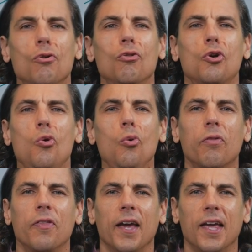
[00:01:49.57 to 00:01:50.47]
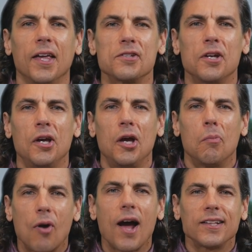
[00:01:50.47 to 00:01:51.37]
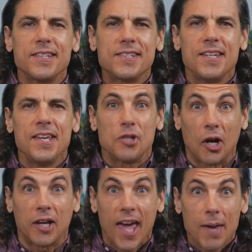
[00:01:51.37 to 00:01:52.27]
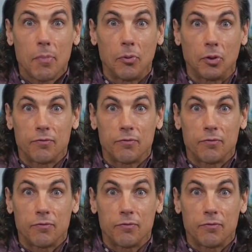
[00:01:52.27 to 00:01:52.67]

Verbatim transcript: The cool thing is, broccoli seeds are capable